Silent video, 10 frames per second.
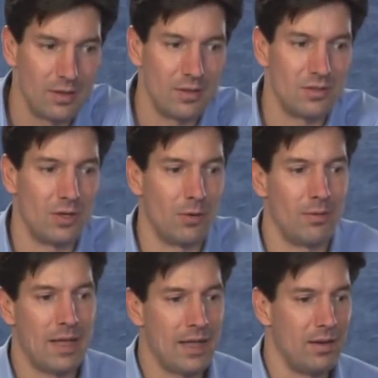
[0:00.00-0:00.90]
So
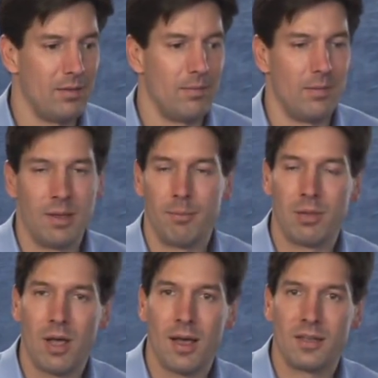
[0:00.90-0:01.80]
that
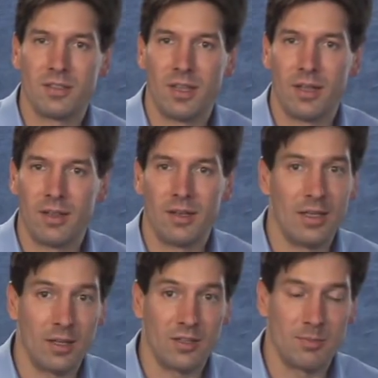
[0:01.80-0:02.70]
implies that the
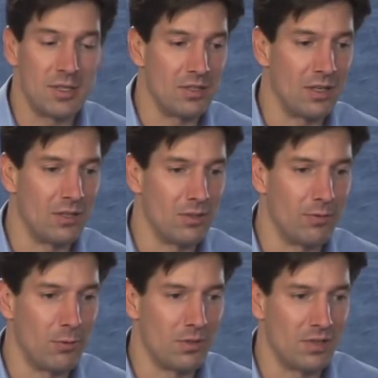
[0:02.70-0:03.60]
DLL is missing, and so
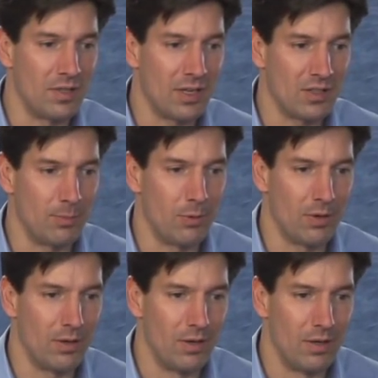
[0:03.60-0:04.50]
of course the tech
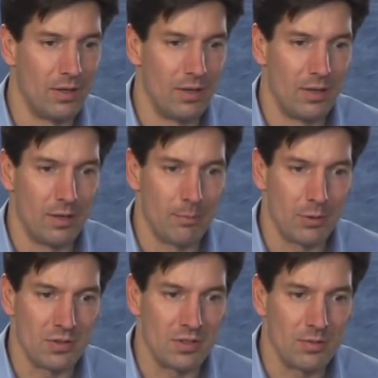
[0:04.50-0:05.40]
support
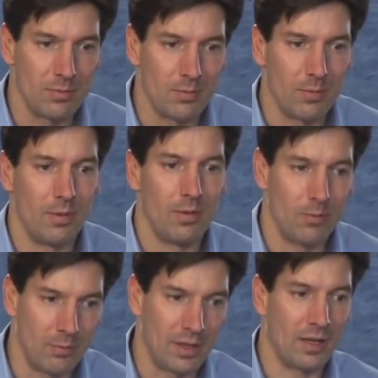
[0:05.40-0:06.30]
person,
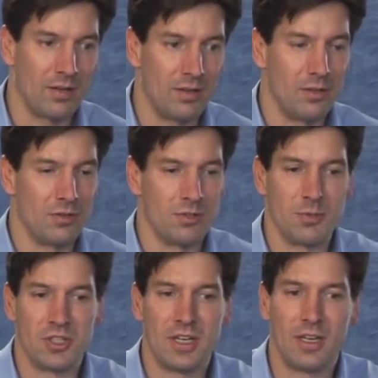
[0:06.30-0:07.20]
when they got to the user's
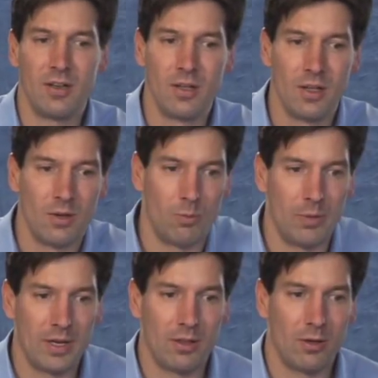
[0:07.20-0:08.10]
machine,
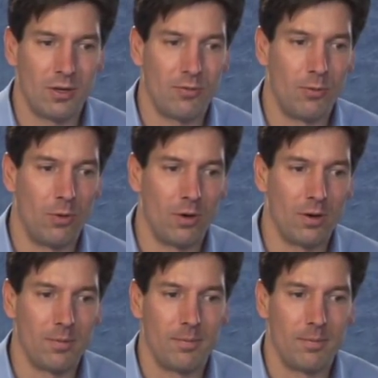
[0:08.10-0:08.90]
went and looked for